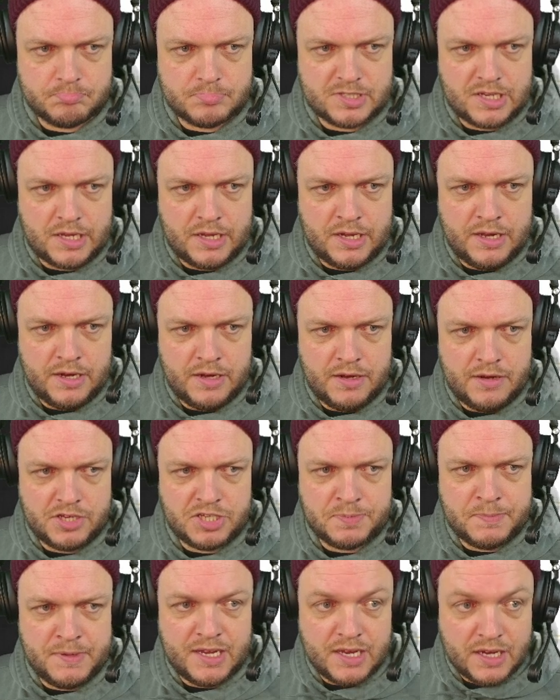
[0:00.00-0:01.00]
And
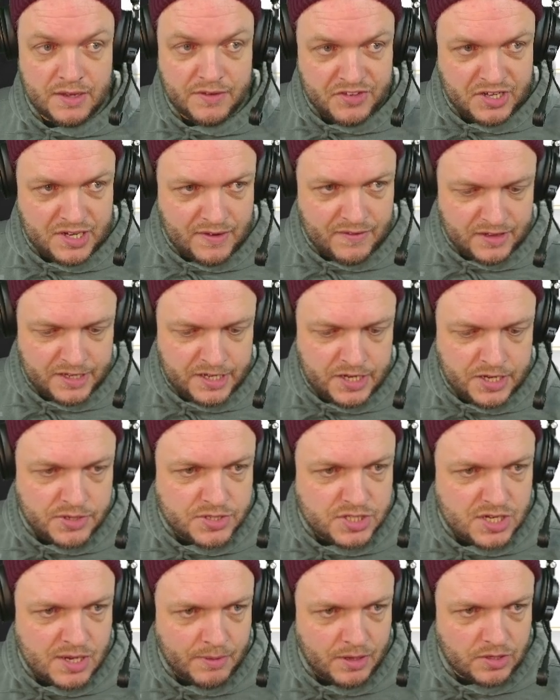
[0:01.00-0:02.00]
speaking of the devil, here's
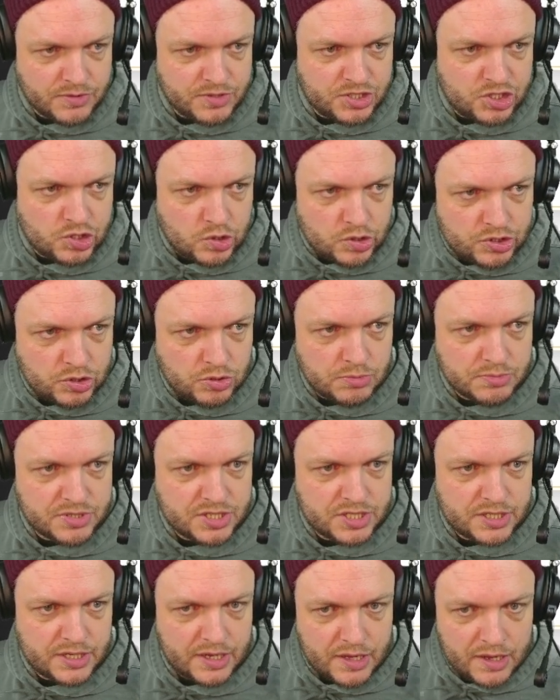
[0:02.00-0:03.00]
Cabal Ritual
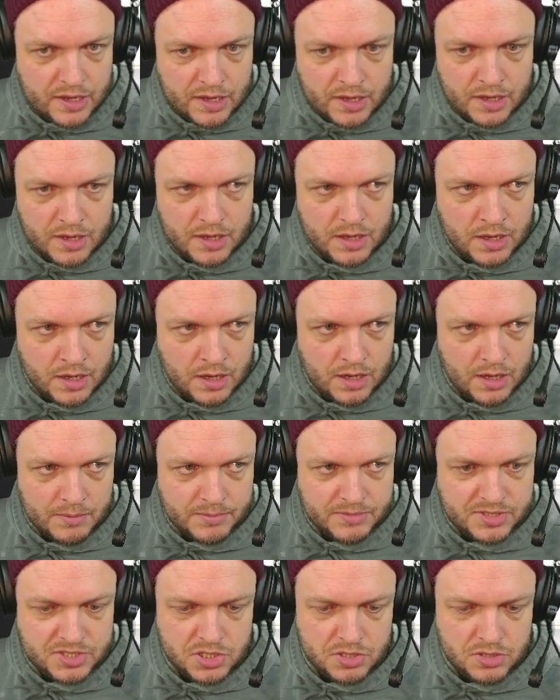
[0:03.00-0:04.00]
Doomsday.
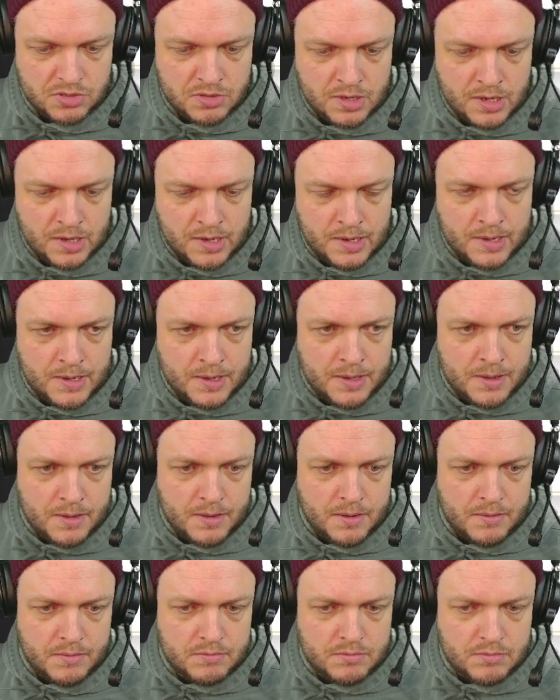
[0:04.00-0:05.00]

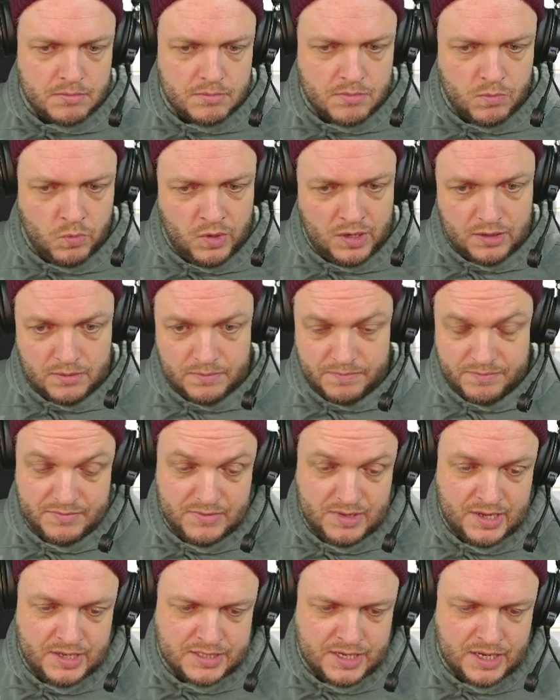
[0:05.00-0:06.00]
Well,
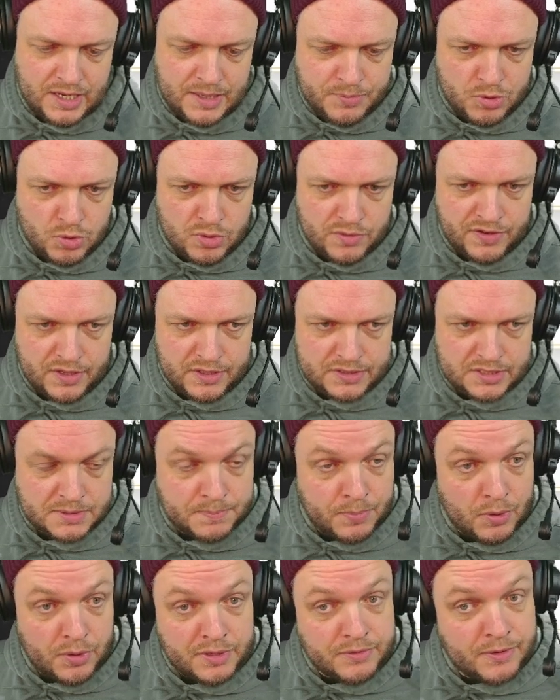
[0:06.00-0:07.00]
it's kind of beautiful at this
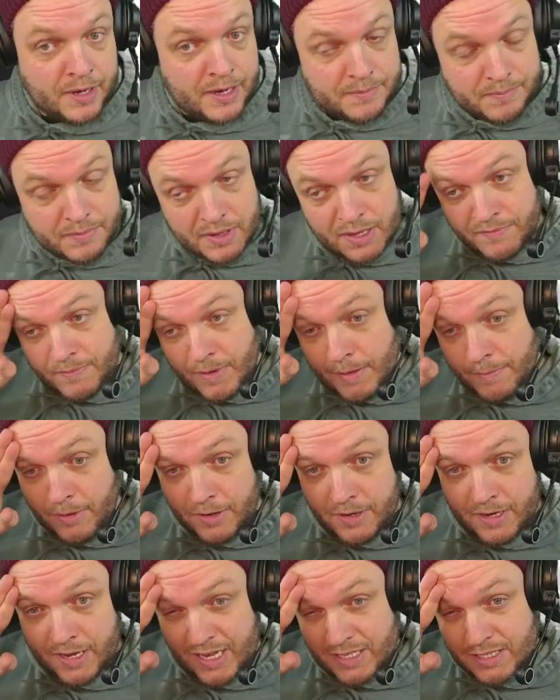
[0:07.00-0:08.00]
point, right? If my
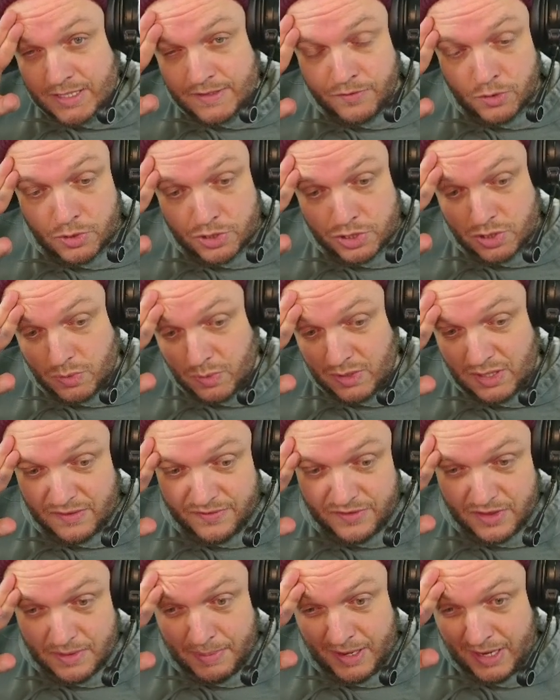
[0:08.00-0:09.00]
opponent has the Force of Will for
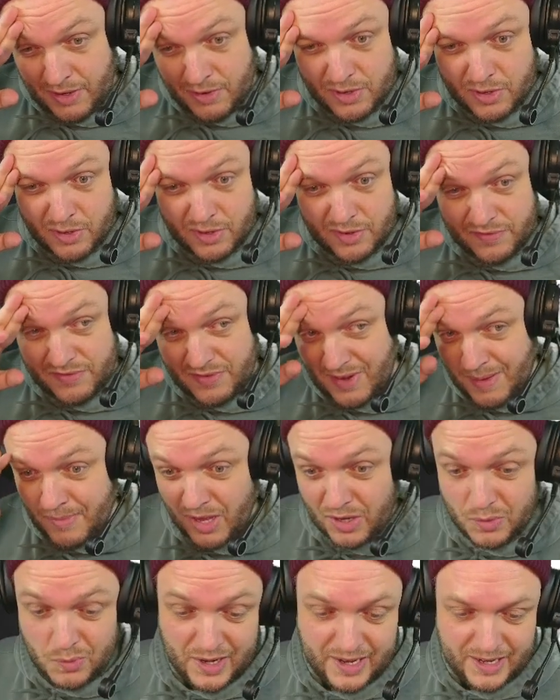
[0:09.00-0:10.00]
the Pyrogoyf, I'm
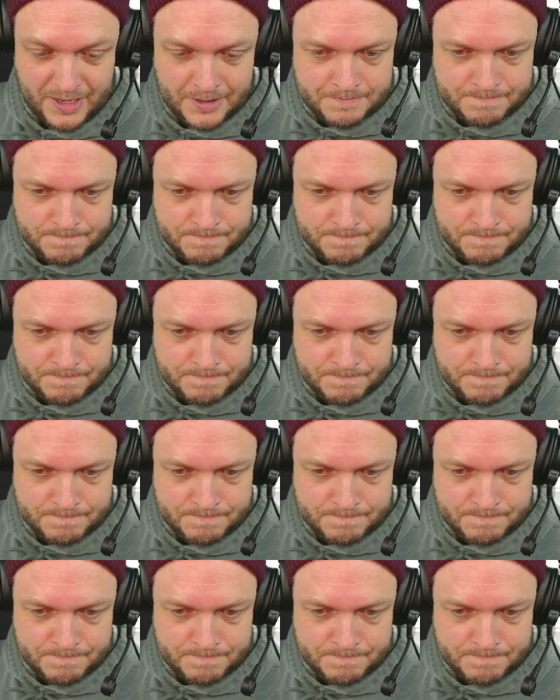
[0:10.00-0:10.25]
not winning.